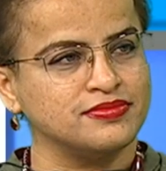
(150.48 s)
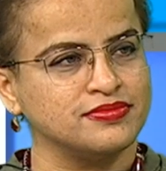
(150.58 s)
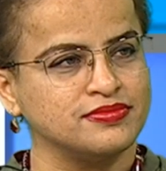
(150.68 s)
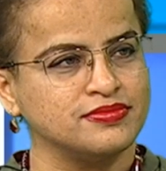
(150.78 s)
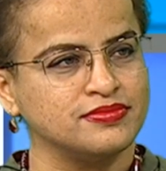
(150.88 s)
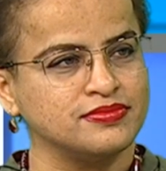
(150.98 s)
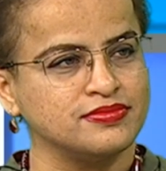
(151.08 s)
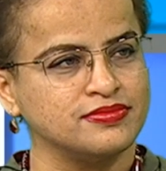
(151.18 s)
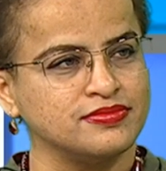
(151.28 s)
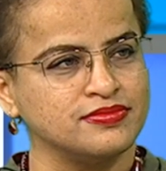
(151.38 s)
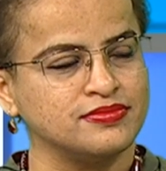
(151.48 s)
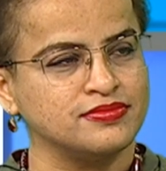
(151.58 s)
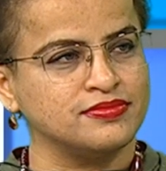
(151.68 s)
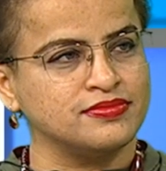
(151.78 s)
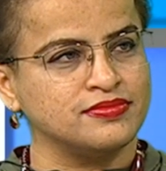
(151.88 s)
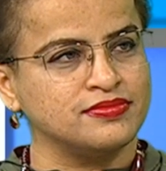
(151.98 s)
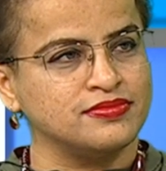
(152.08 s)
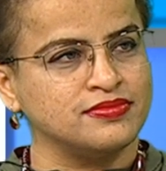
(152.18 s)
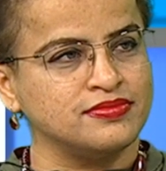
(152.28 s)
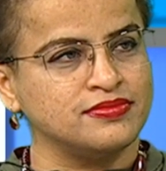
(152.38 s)
And then the controversy
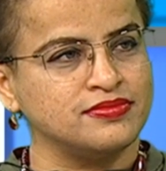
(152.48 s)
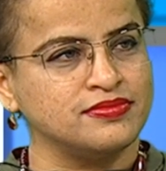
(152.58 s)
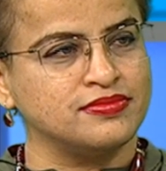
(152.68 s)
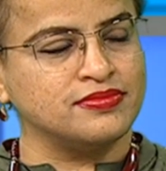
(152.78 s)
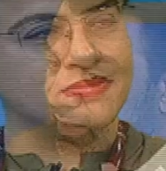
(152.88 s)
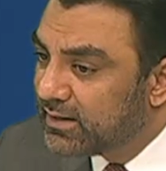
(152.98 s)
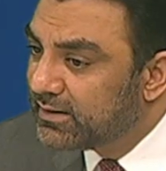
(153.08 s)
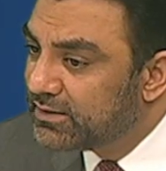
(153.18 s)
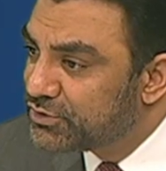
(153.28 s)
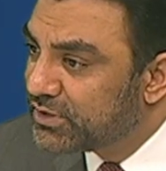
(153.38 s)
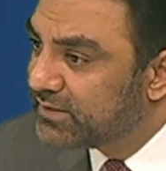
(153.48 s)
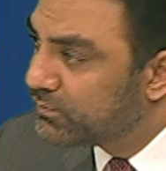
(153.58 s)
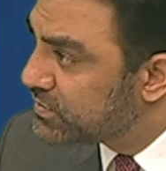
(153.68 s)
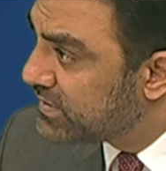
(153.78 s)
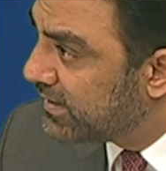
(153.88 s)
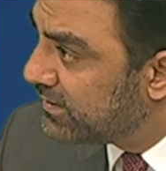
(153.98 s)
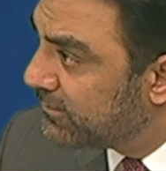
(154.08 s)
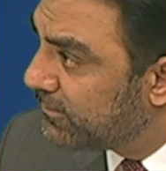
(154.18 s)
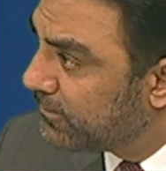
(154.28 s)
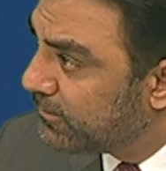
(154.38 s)
started, but at least our initiative was there.
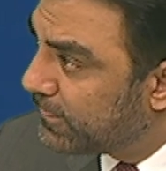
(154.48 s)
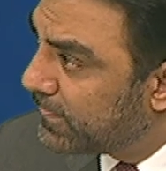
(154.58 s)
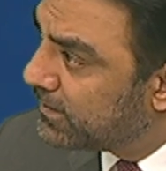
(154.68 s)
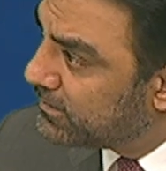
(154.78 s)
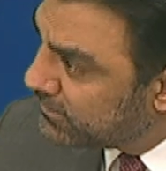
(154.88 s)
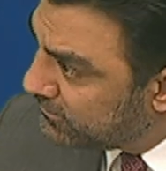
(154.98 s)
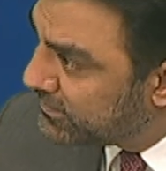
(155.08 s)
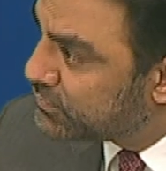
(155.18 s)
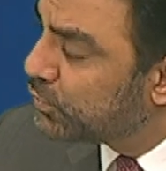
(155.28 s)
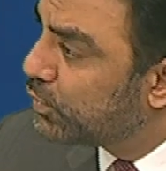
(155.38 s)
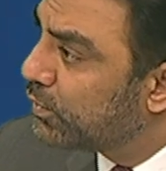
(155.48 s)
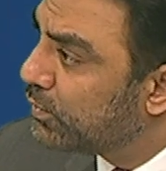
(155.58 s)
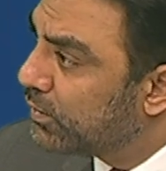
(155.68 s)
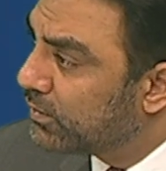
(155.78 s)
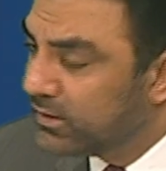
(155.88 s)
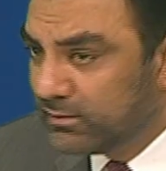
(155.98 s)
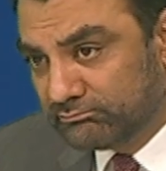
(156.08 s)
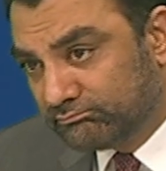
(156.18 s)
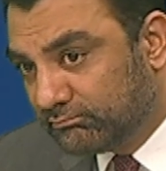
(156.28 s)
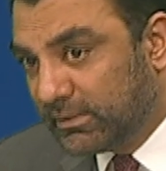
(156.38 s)
We stood all along
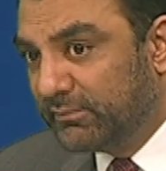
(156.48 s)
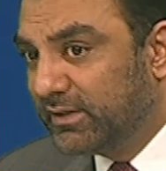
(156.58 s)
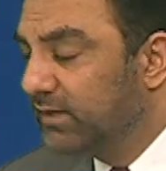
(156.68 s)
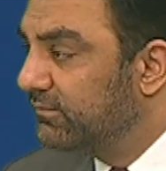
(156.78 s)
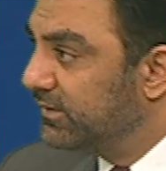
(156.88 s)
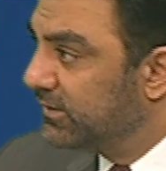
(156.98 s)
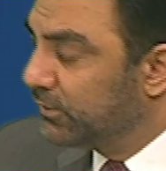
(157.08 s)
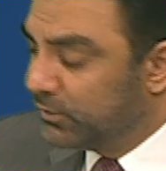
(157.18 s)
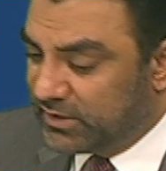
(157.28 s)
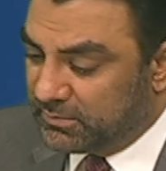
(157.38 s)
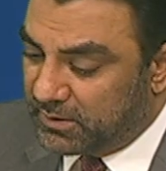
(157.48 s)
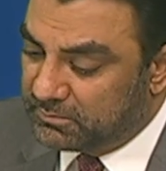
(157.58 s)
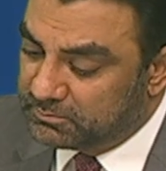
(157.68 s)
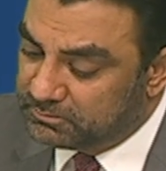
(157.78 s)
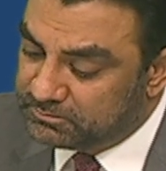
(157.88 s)
and we delivered. Your take, ma'am.